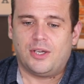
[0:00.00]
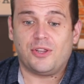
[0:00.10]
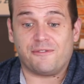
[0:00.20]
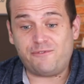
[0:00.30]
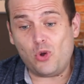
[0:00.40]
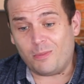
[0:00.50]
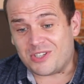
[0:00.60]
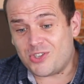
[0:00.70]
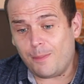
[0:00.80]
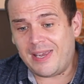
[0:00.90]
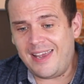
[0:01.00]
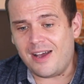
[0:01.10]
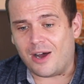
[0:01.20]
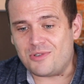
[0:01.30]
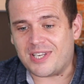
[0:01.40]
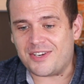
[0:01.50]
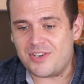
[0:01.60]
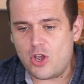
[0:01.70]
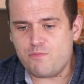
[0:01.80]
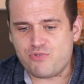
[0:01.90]
The former Top Gear host had
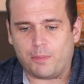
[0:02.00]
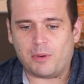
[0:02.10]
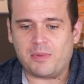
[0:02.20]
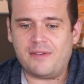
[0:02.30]
no problem